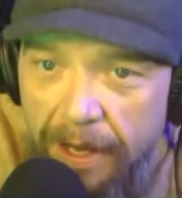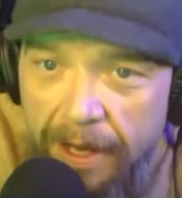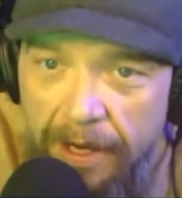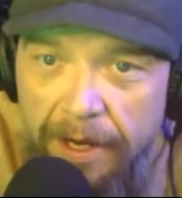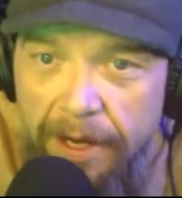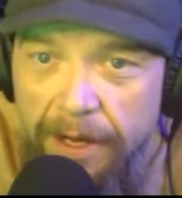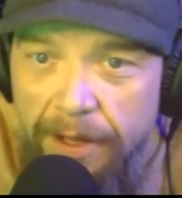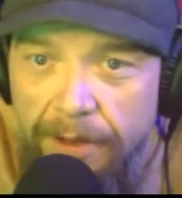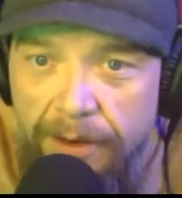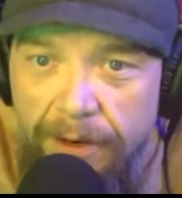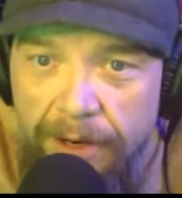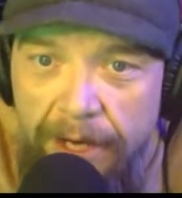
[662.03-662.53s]

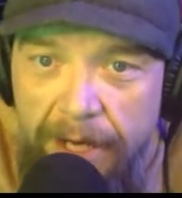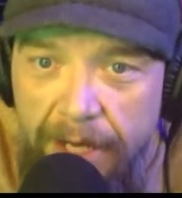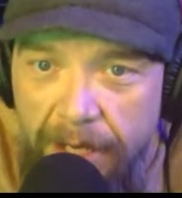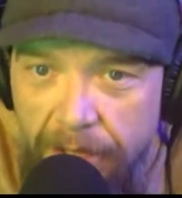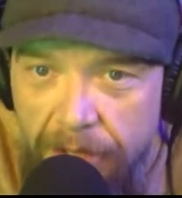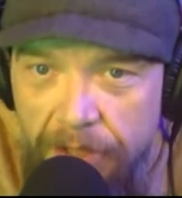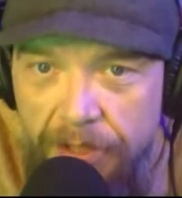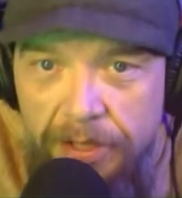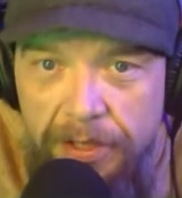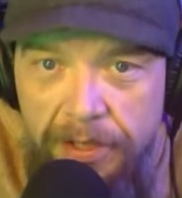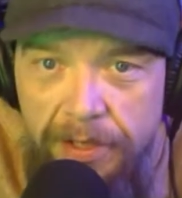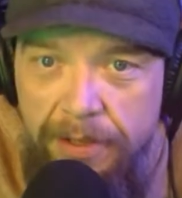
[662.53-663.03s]
any other
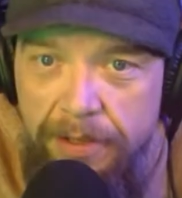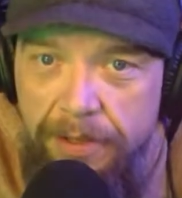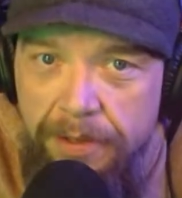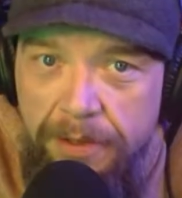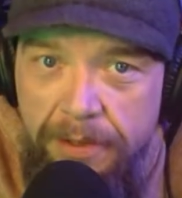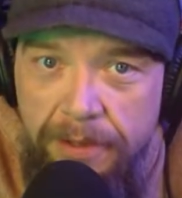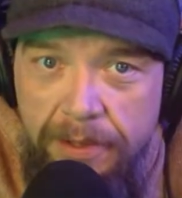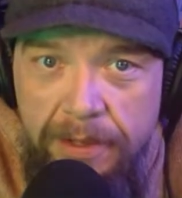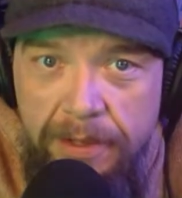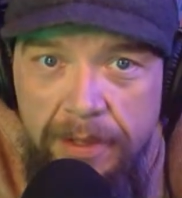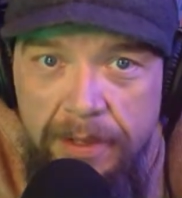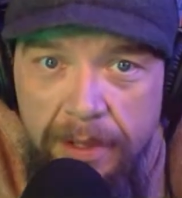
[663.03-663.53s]

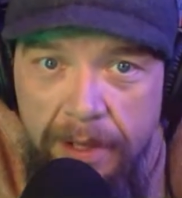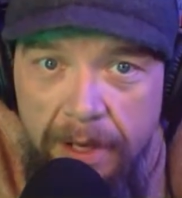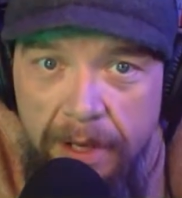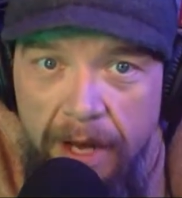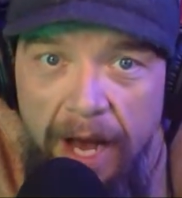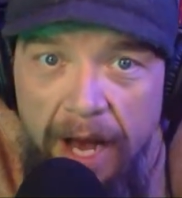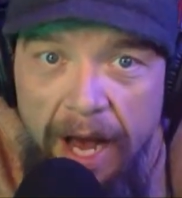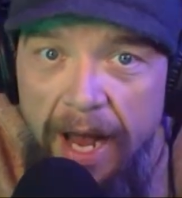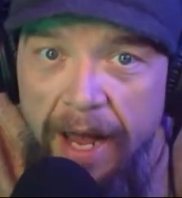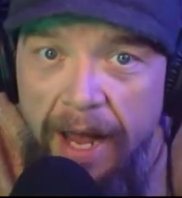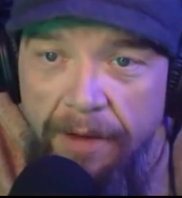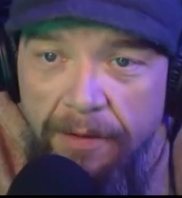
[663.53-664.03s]
issues?
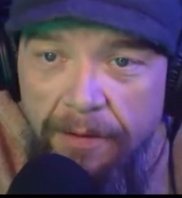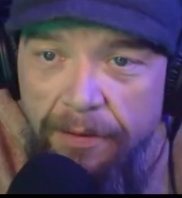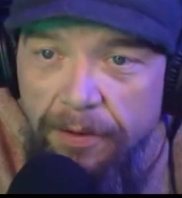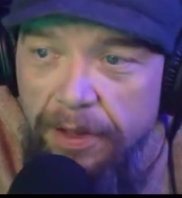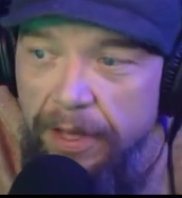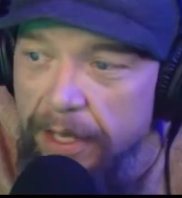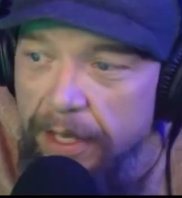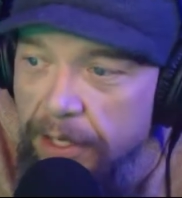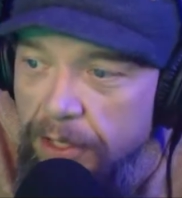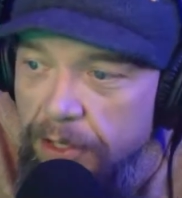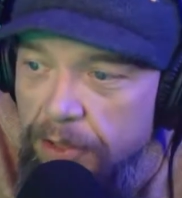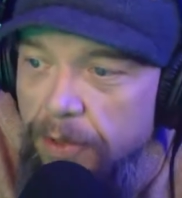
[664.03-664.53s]
I have
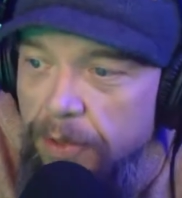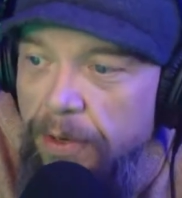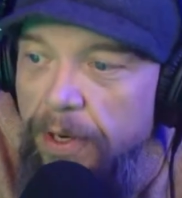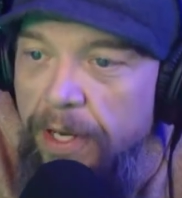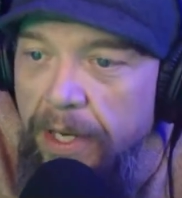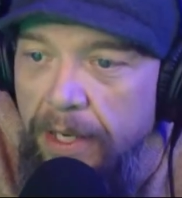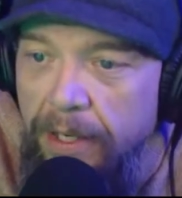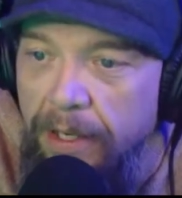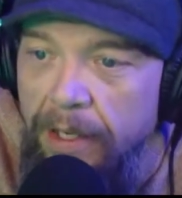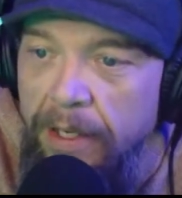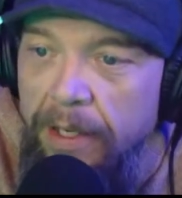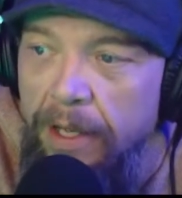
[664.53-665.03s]
really
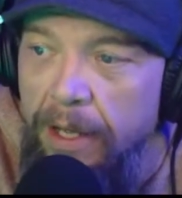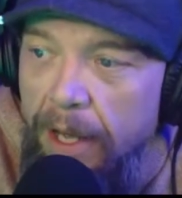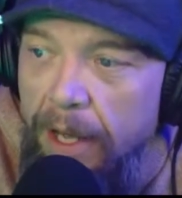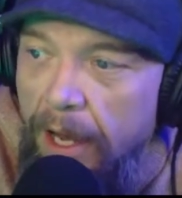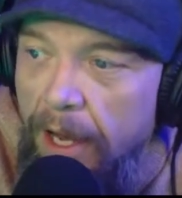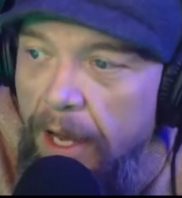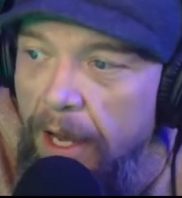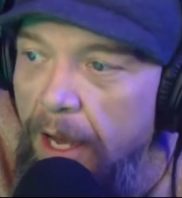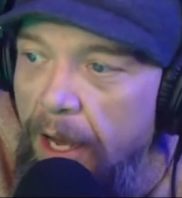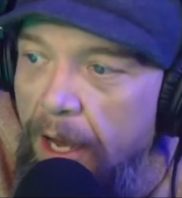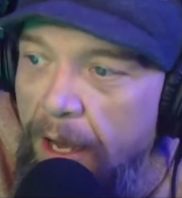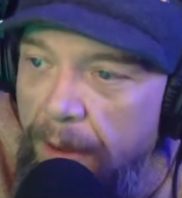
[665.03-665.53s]
enjoyed,
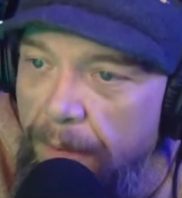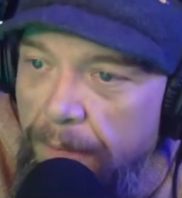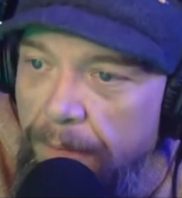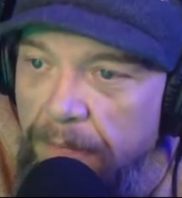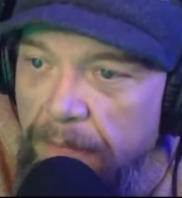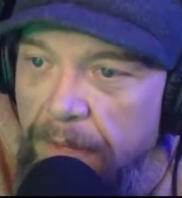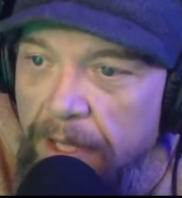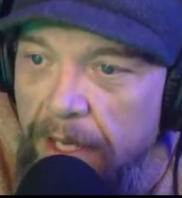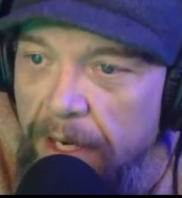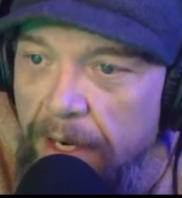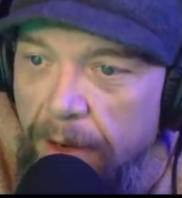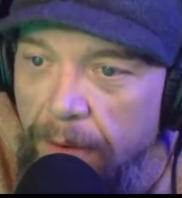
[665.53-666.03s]

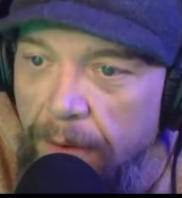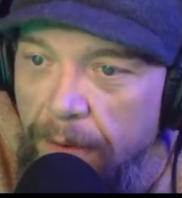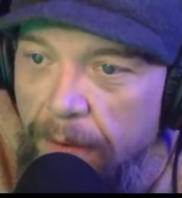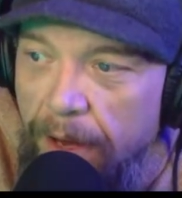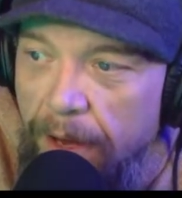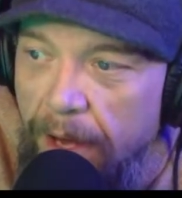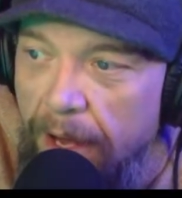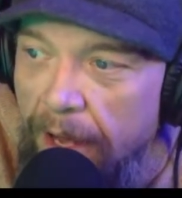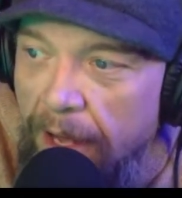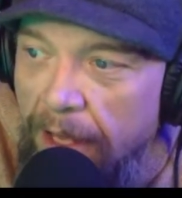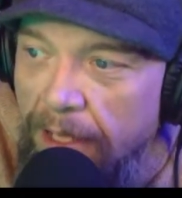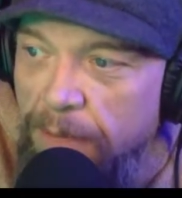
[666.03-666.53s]

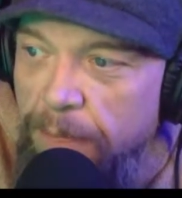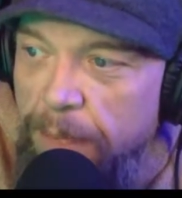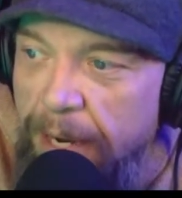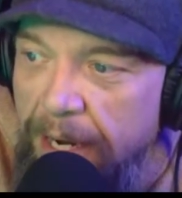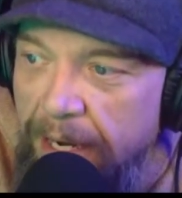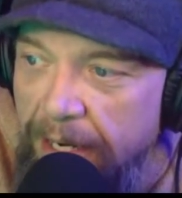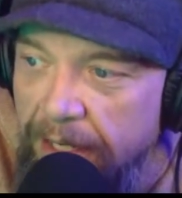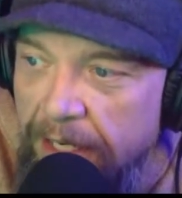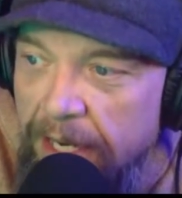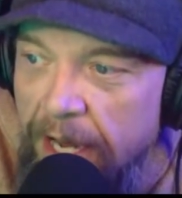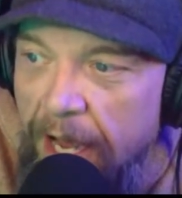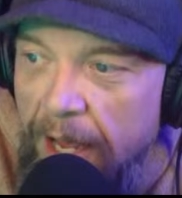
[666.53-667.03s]

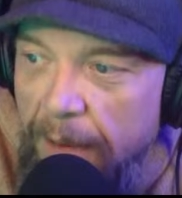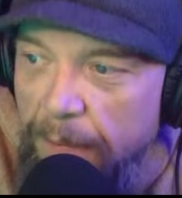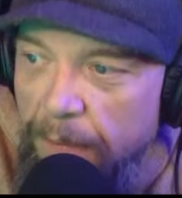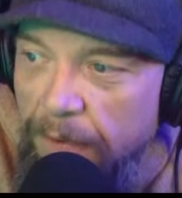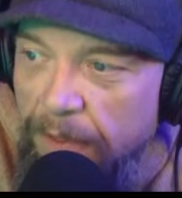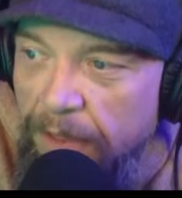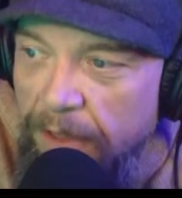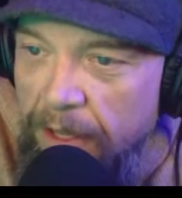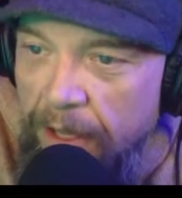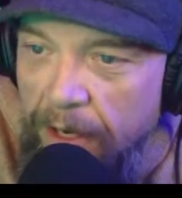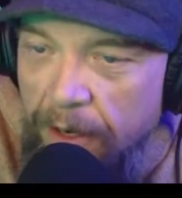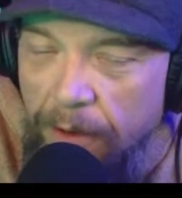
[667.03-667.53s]
spending time
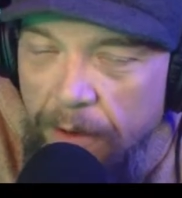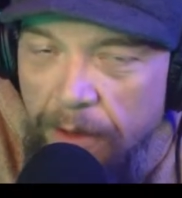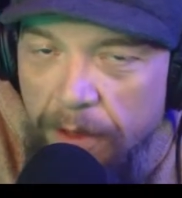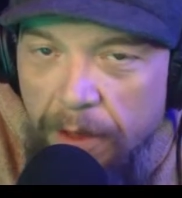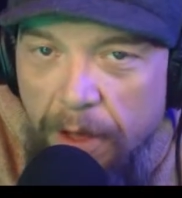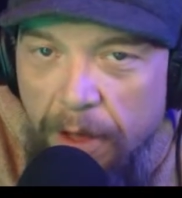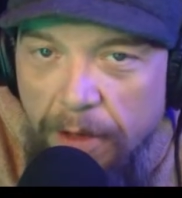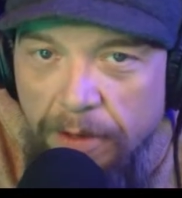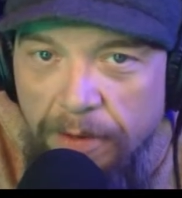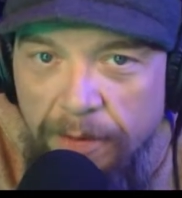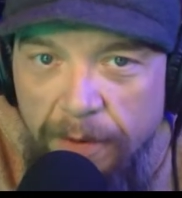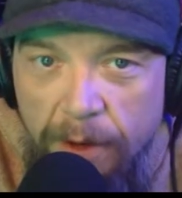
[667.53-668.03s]
with,
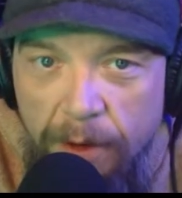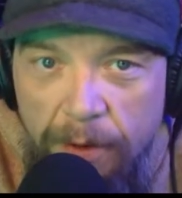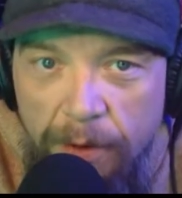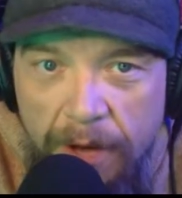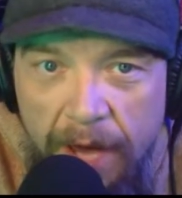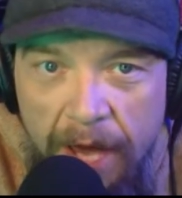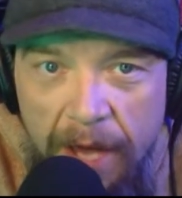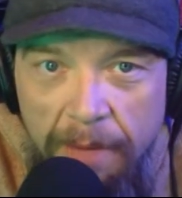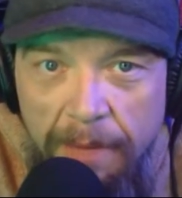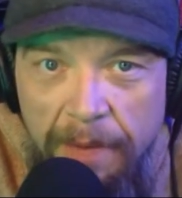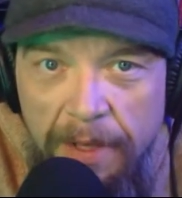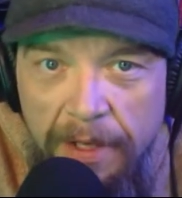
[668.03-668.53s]
those of you who
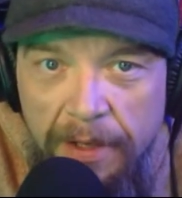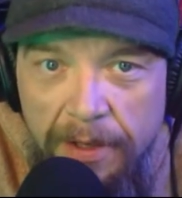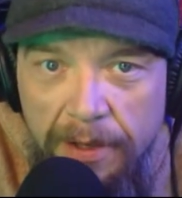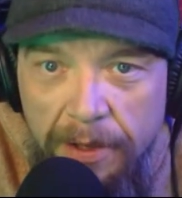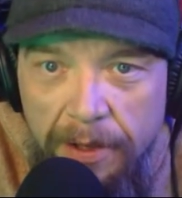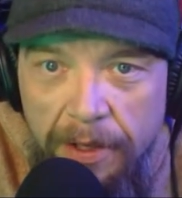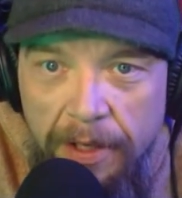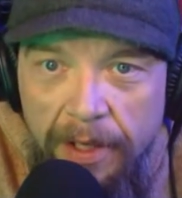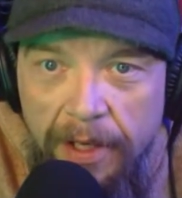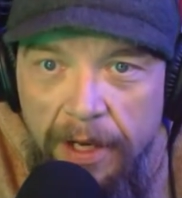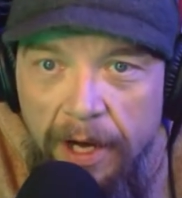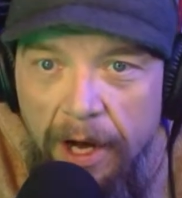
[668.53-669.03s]
came in
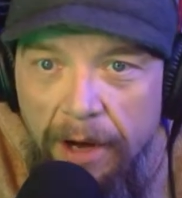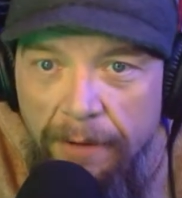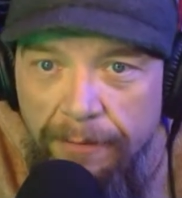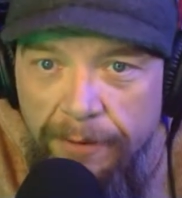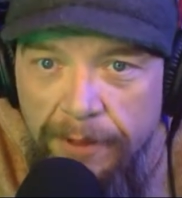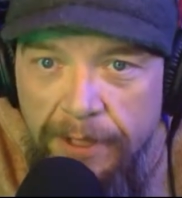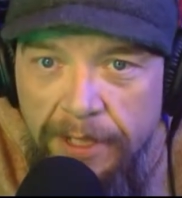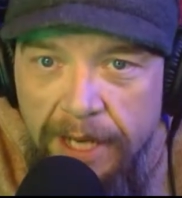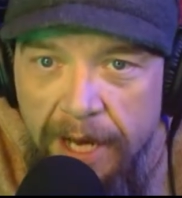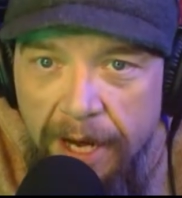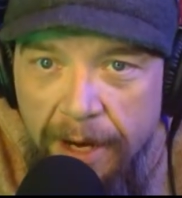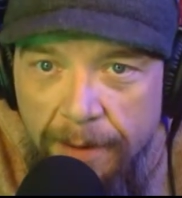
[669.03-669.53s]
during
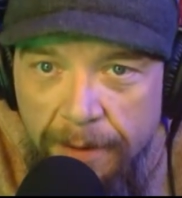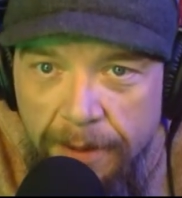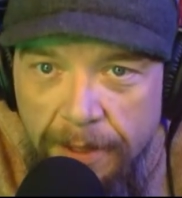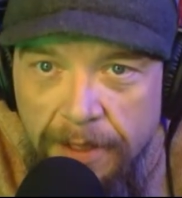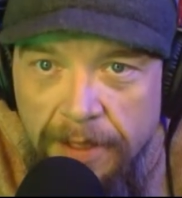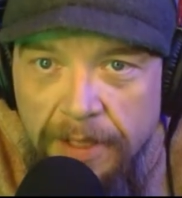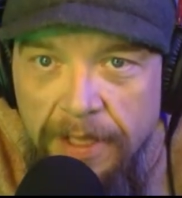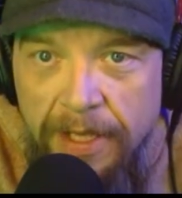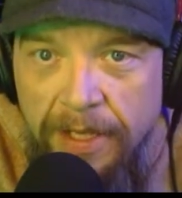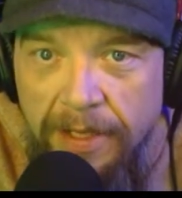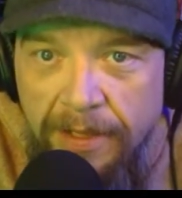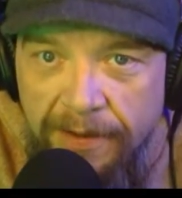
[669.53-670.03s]
office
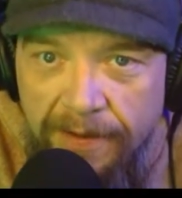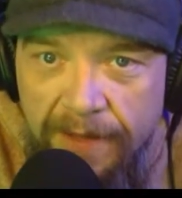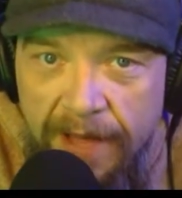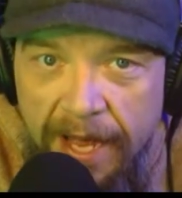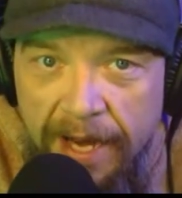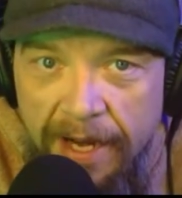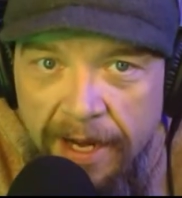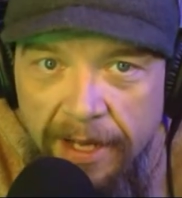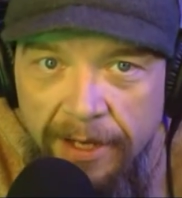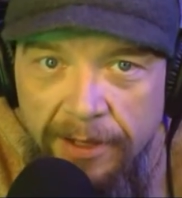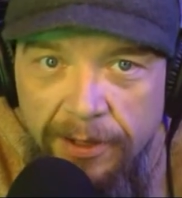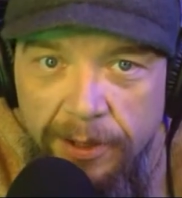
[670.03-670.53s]
hours, things of
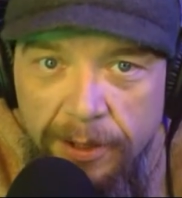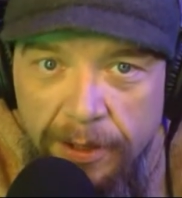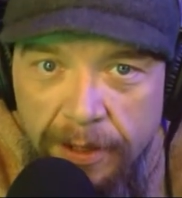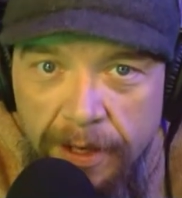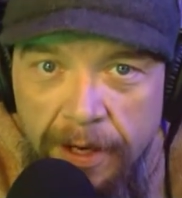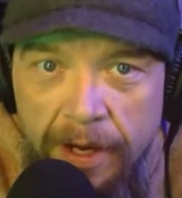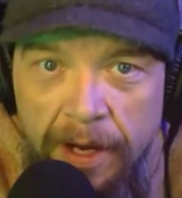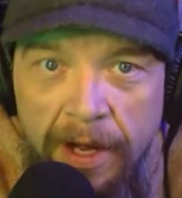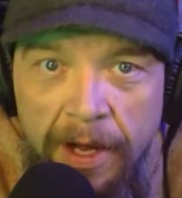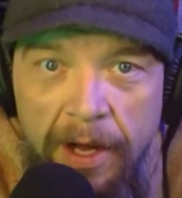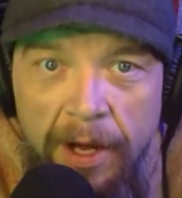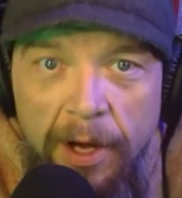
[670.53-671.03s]
that nature.